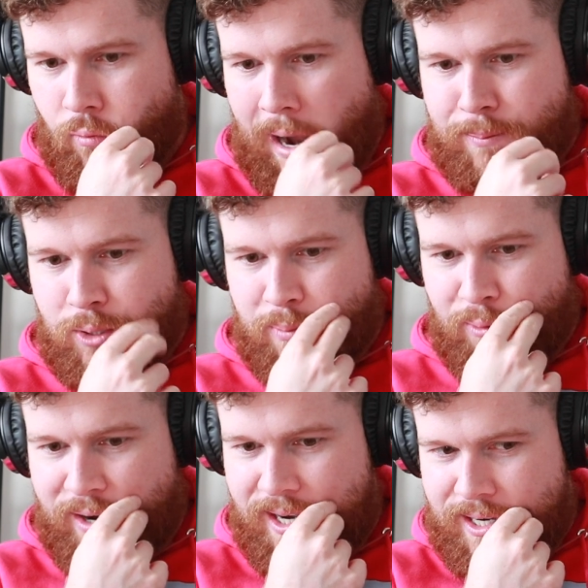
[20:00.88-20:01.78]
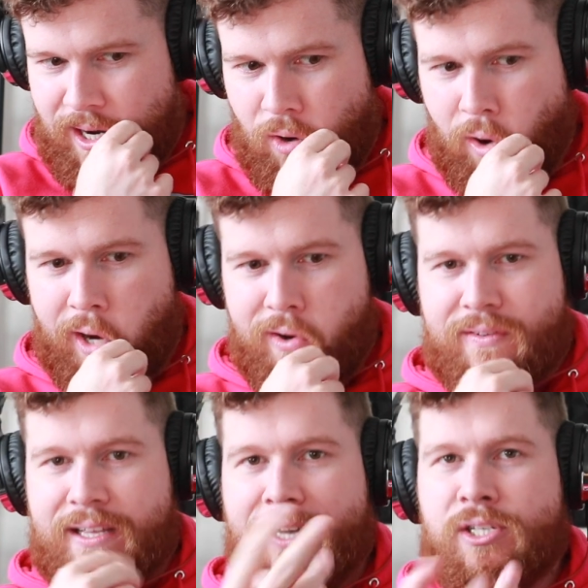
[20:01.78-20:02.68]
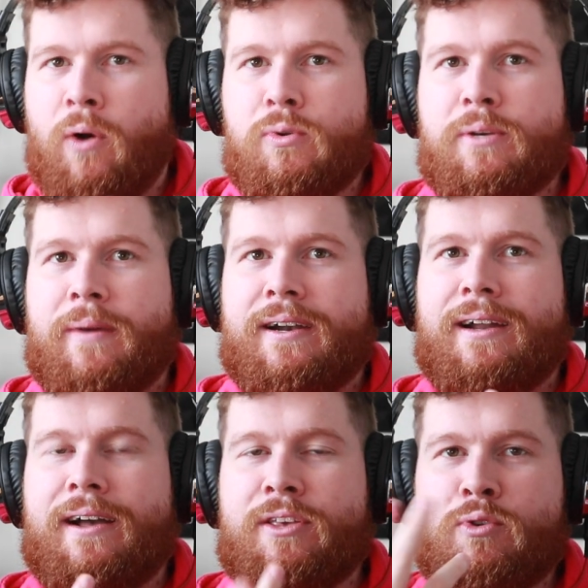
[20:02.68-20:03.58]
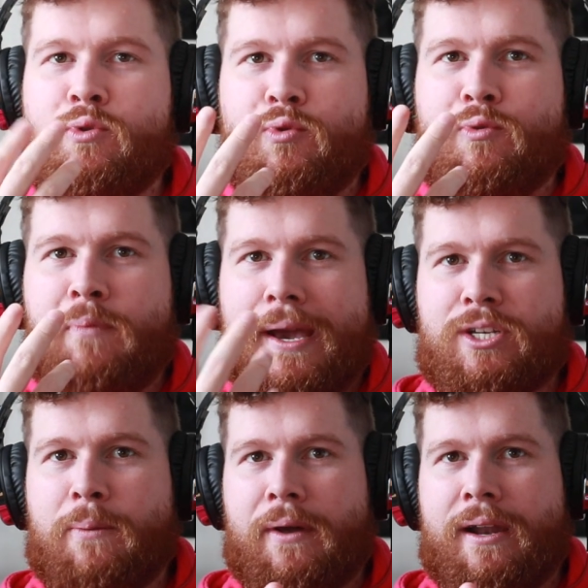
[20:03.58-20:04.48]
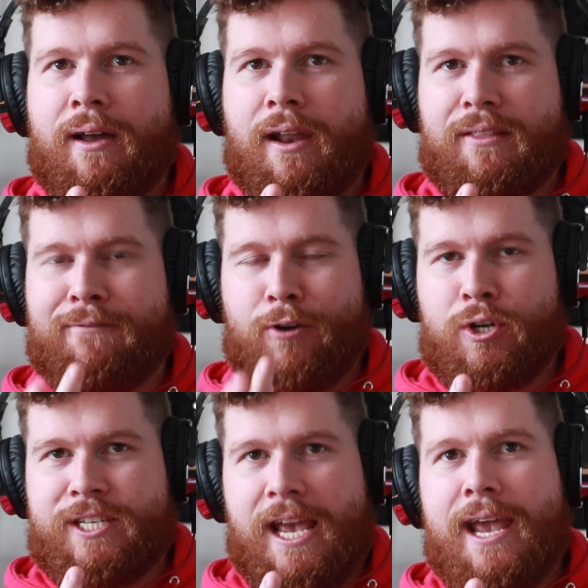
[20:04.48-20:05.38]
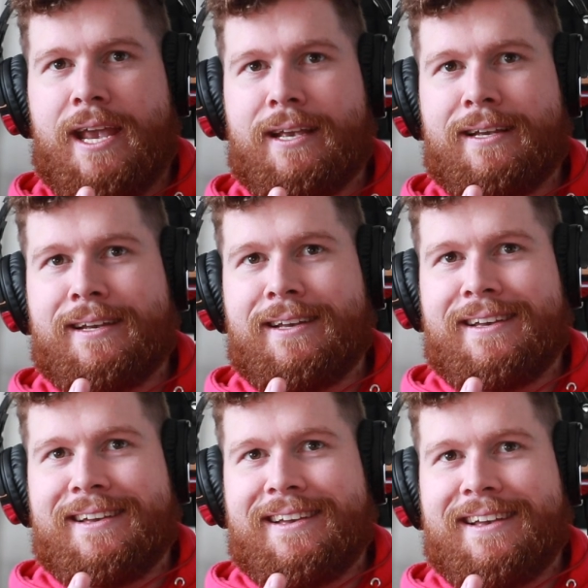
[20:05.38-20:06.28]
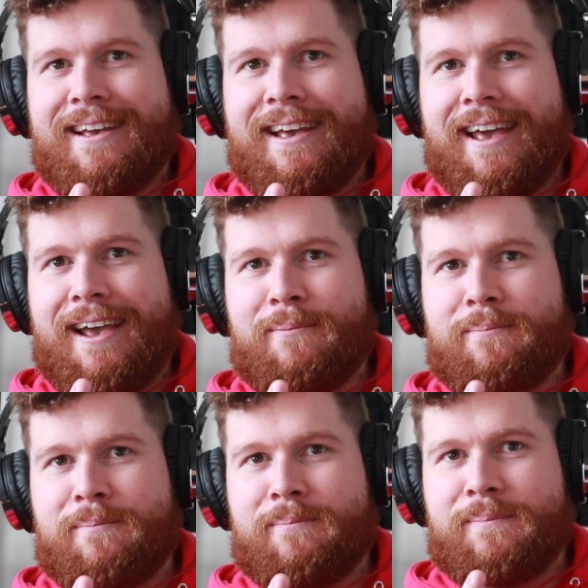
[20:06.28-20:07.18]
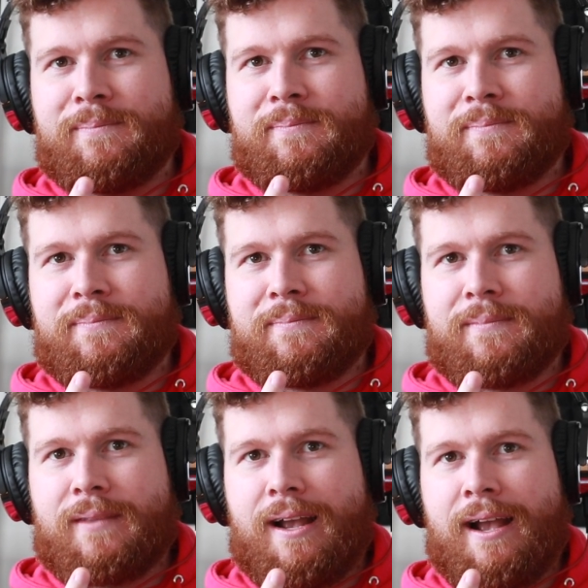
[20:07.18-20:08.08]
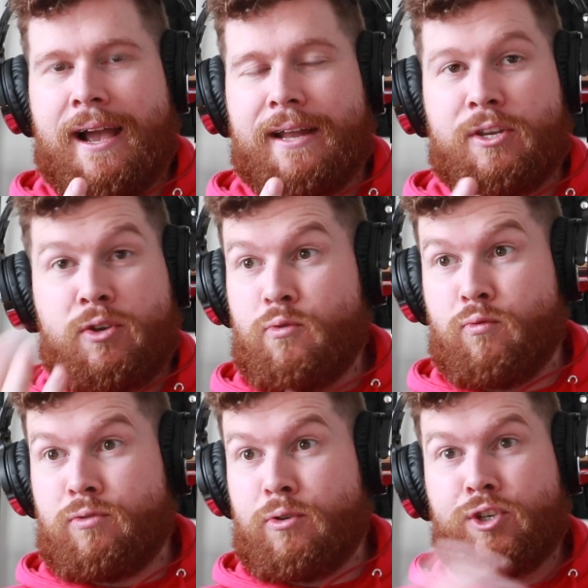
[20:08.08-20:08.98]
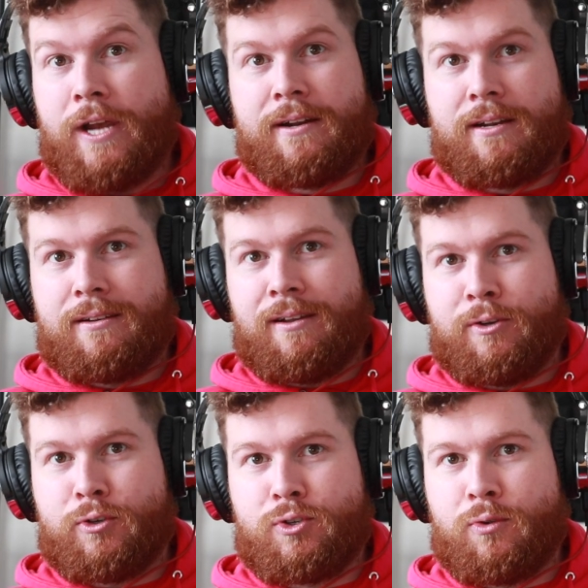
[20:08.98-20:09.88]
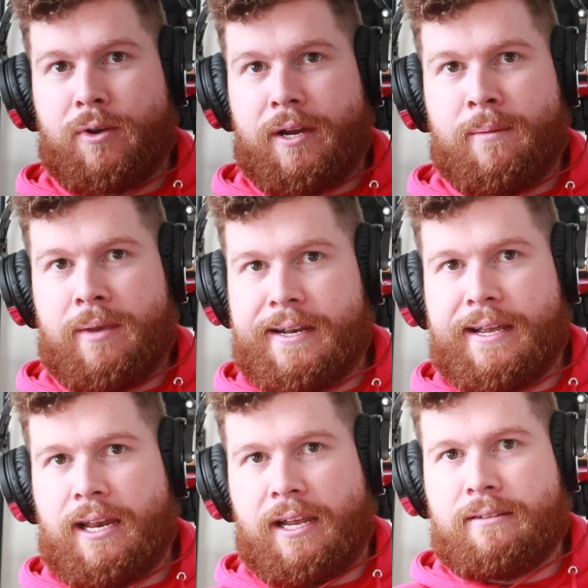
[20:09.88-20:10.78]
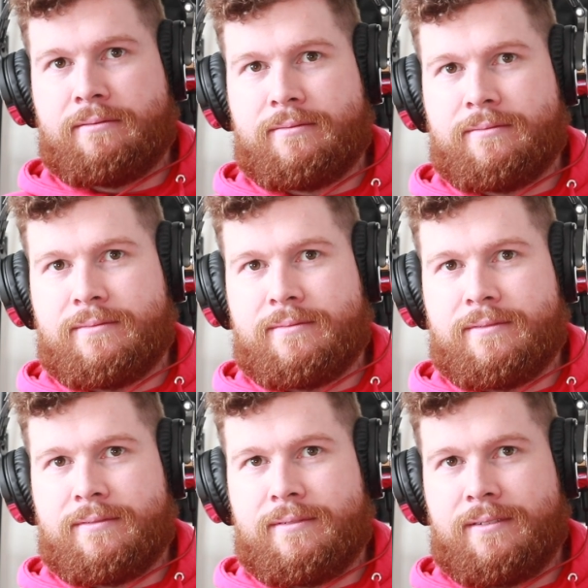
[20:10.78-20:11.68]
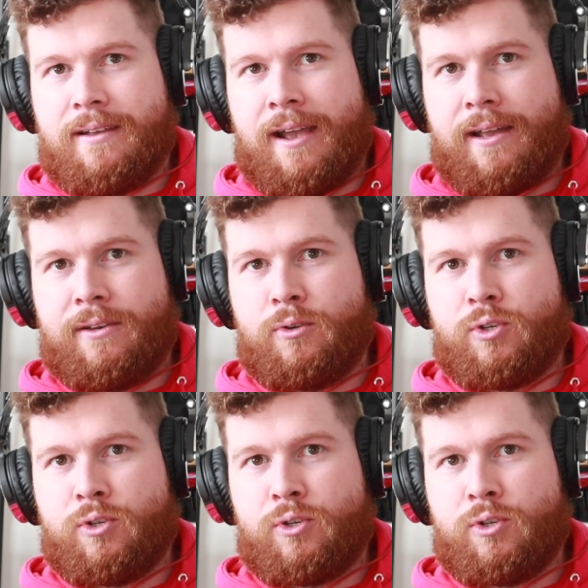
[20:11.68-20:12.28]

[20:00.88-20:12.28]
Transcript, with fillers: wrapped up and ready to go. I don't even think I told you about it. You picked up on it on like the first day. Um, and you, you shared it on your story immediately. And